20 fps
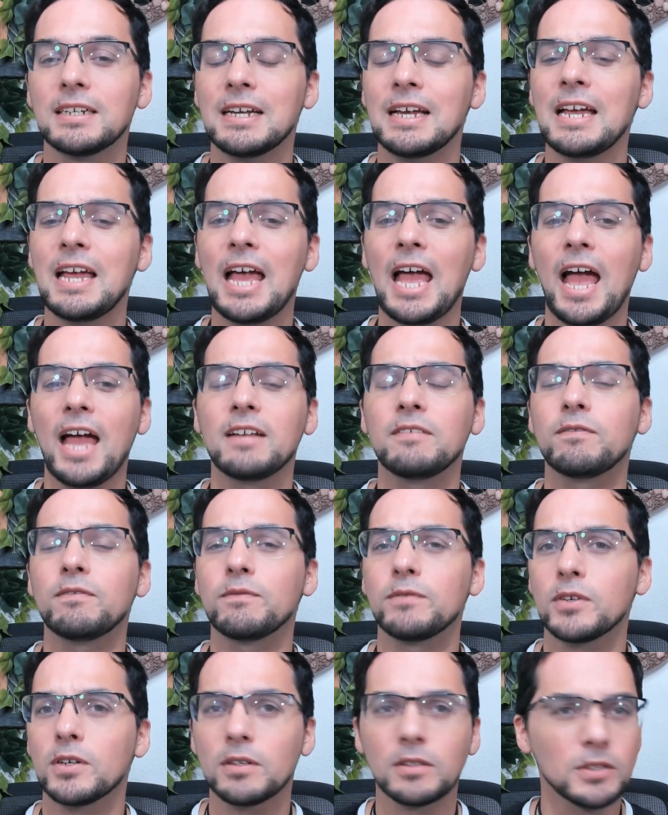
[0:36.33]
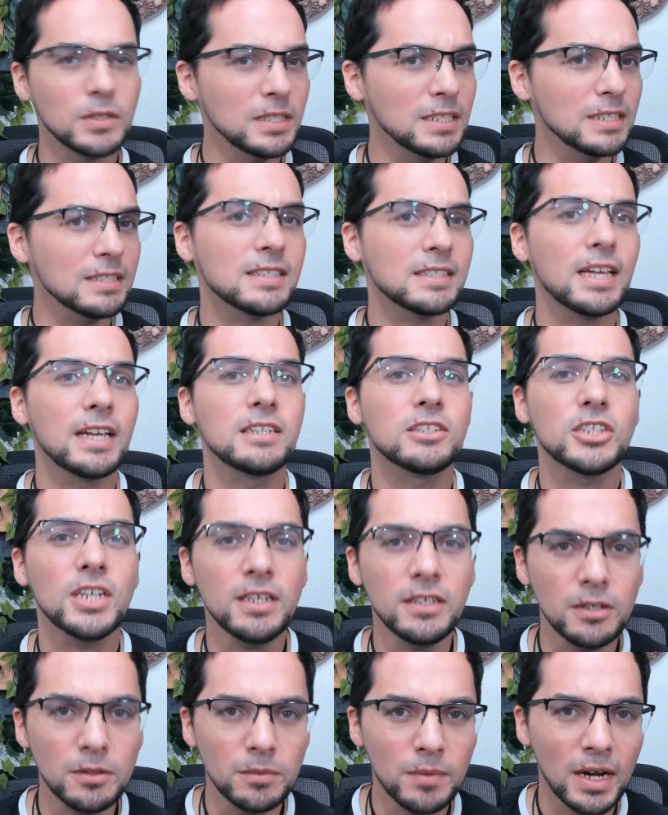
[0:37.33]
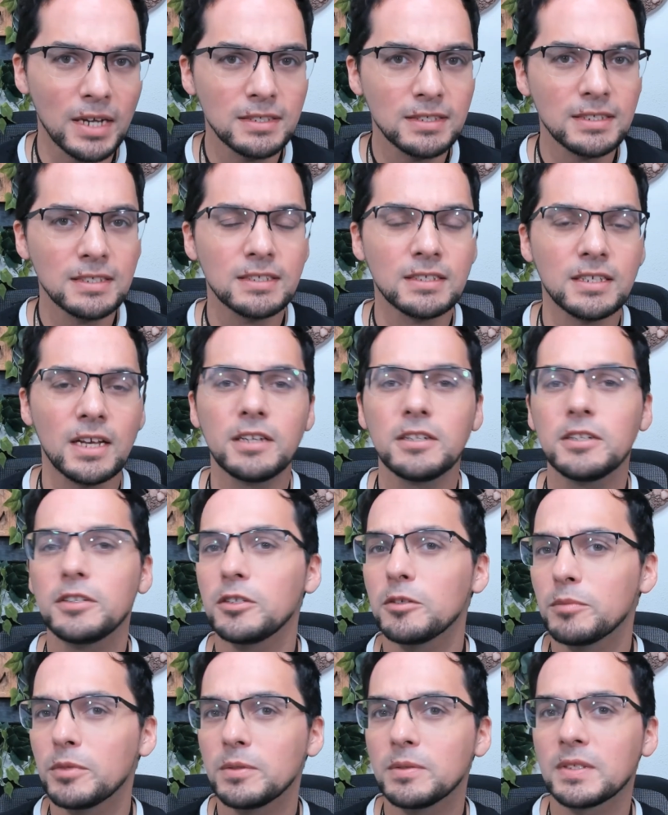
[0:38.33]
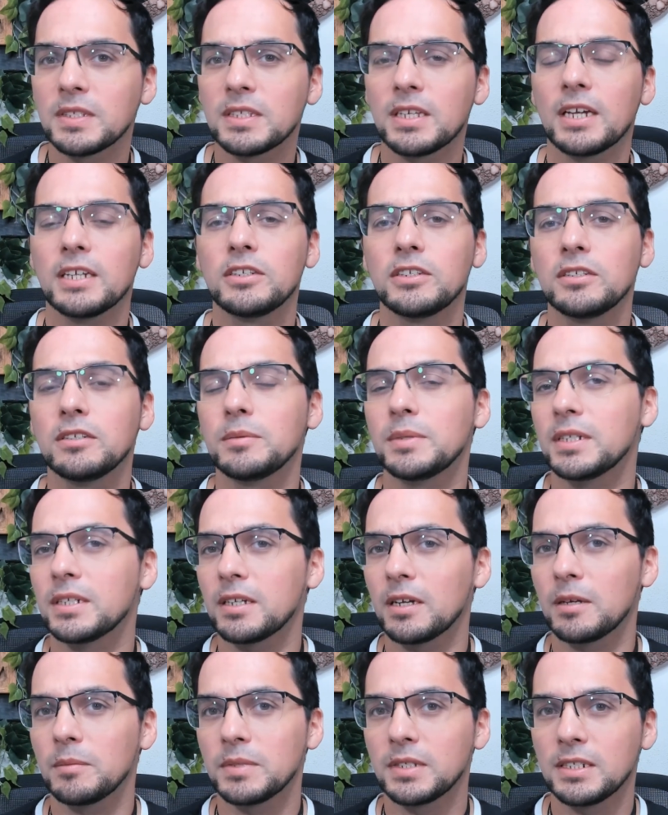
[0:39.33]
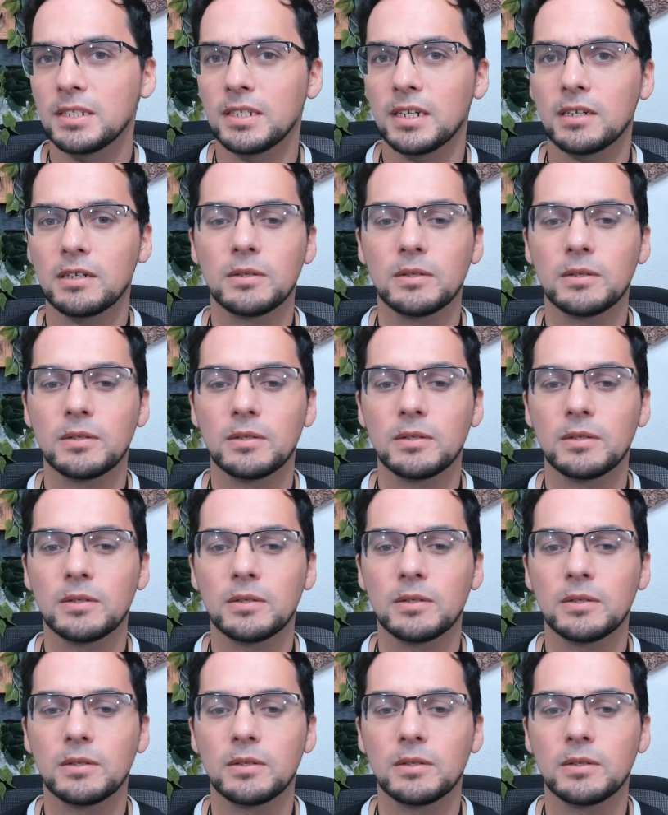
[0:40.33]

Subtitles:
And for goodness sake, check your rising sign and your moon sign too when it comes to tarot,